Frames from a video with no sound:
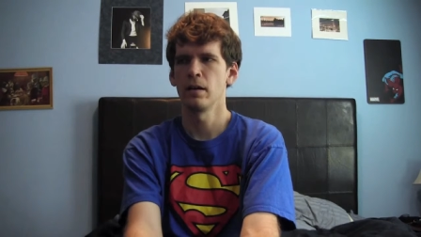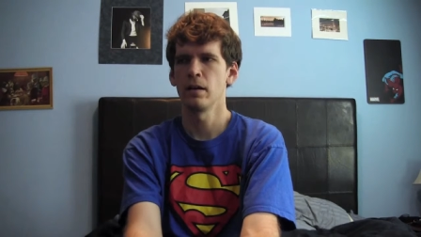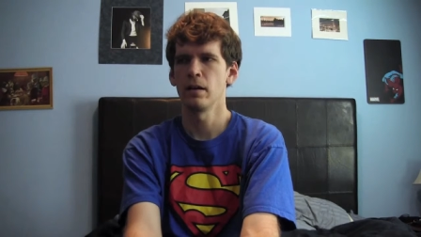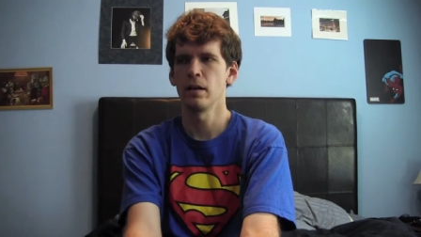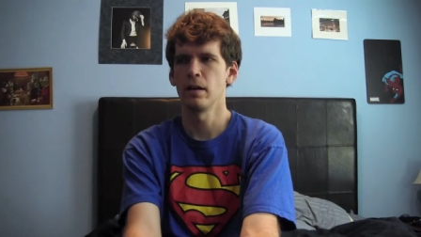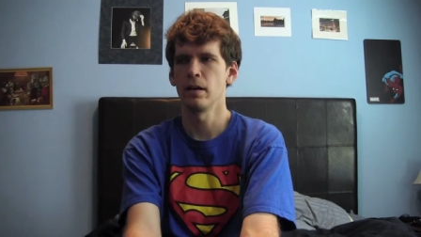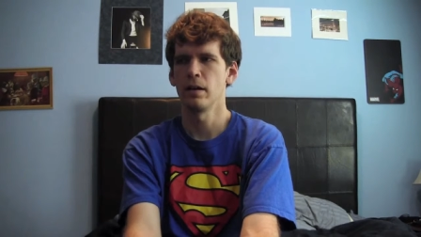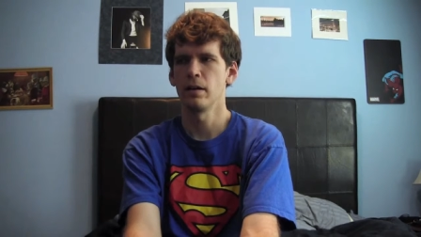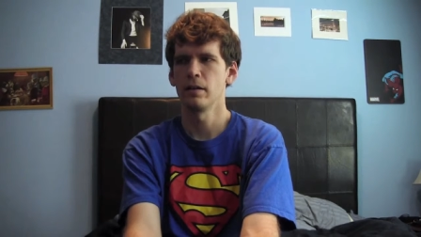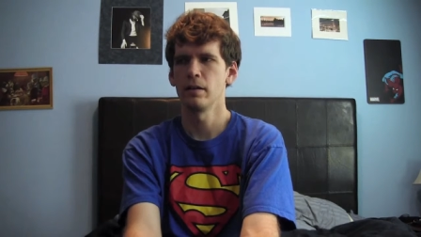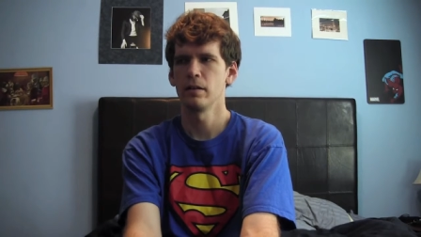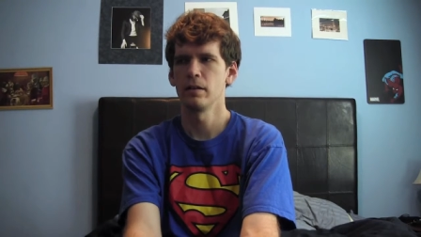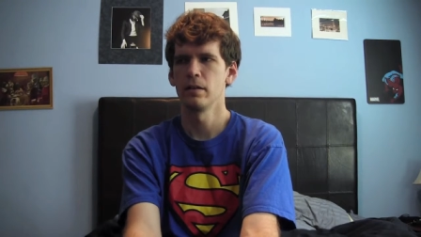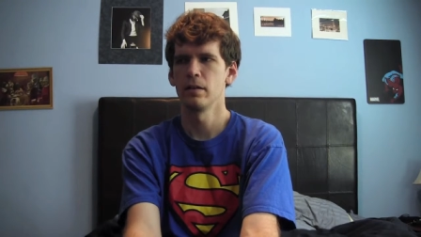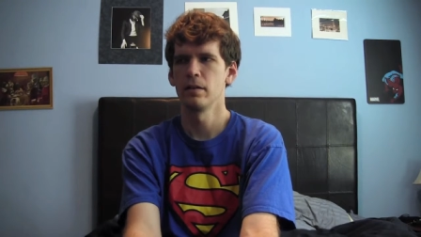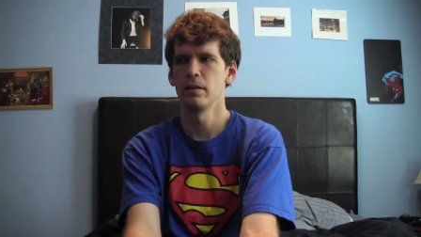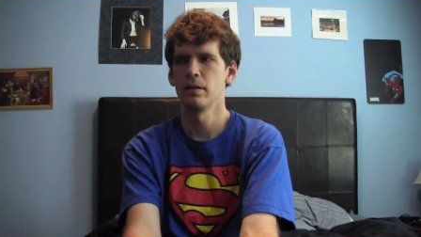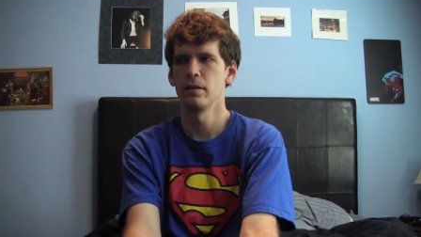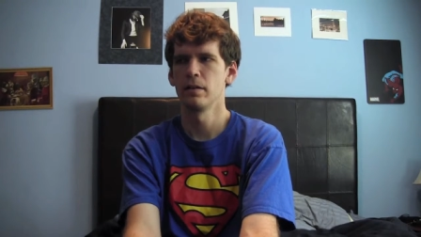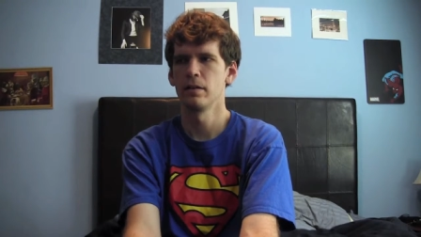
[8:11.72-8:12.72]
Uh,
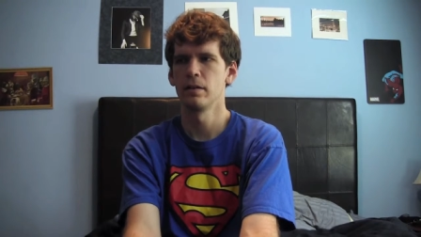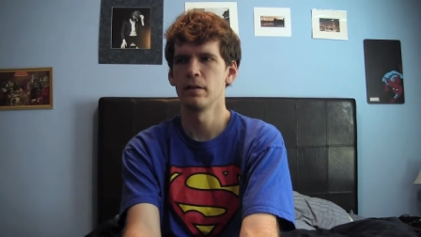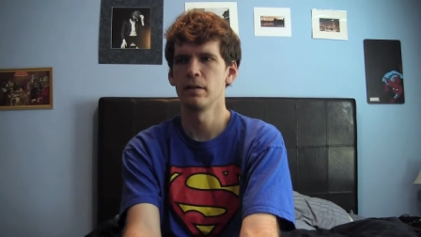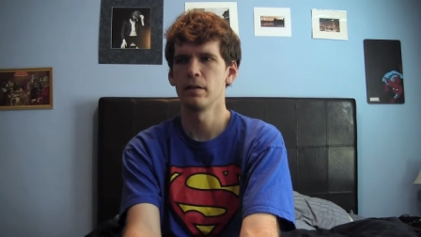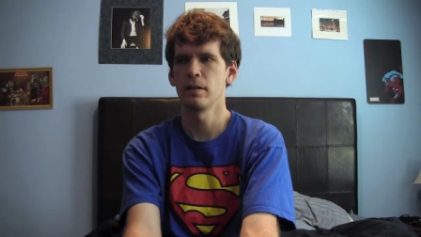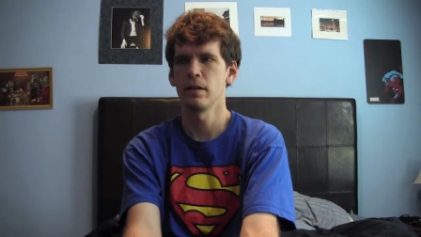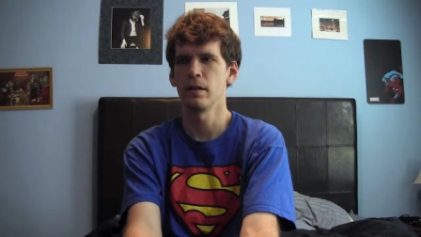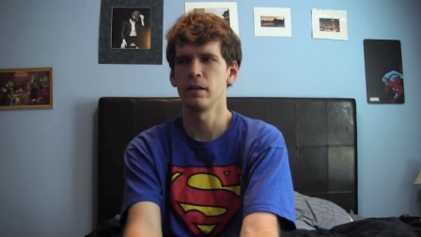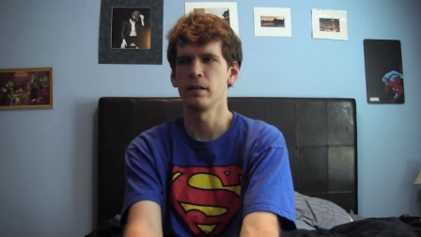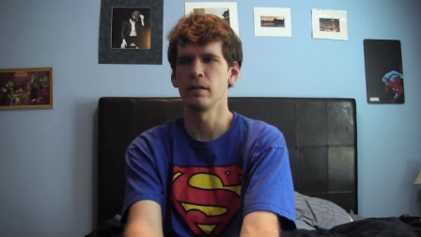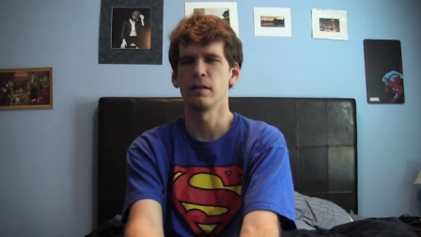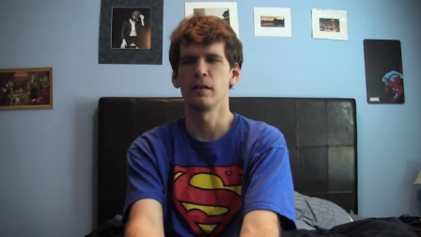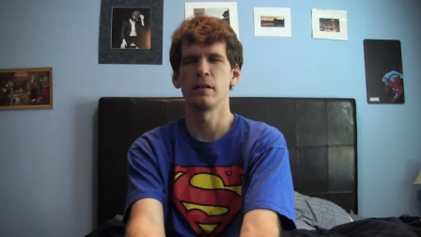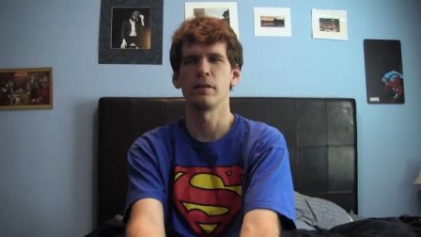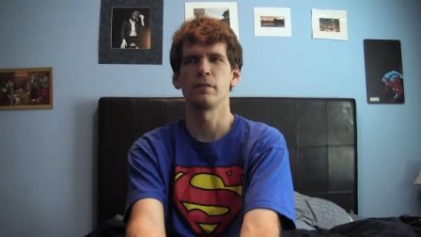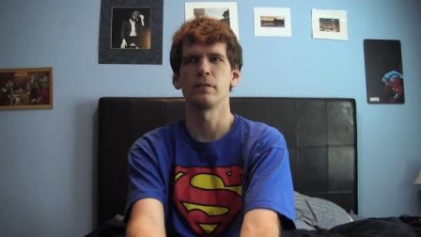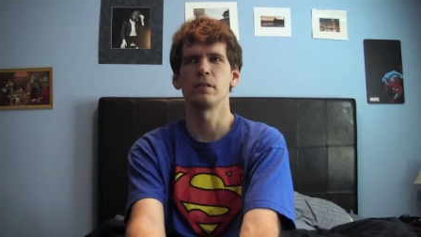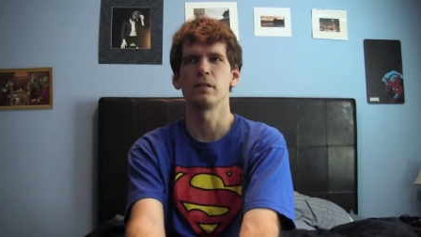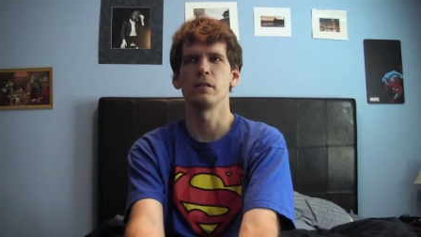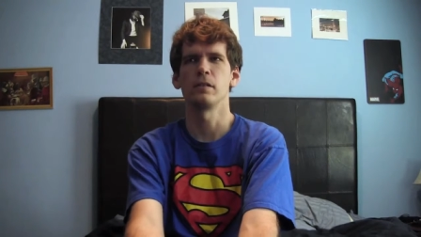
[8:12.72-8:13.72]
and
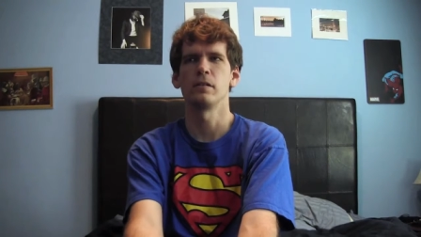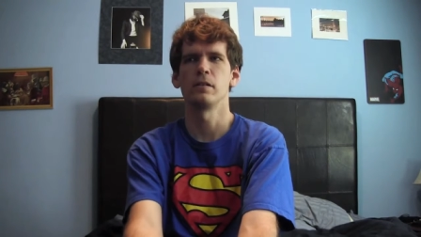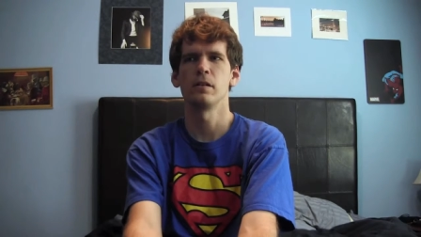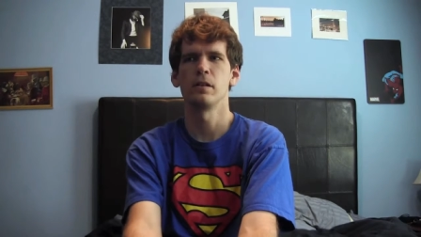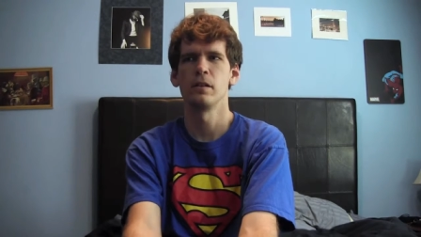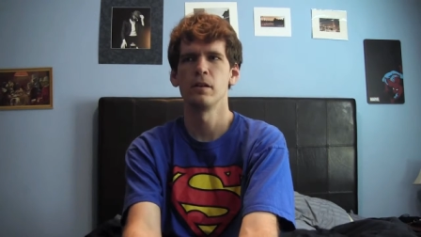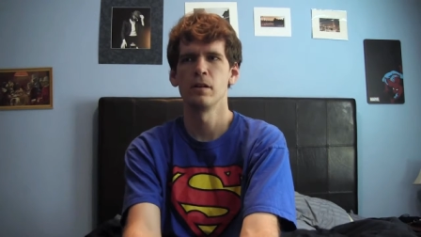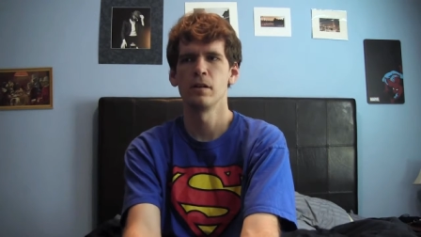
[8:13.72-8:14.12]
there's an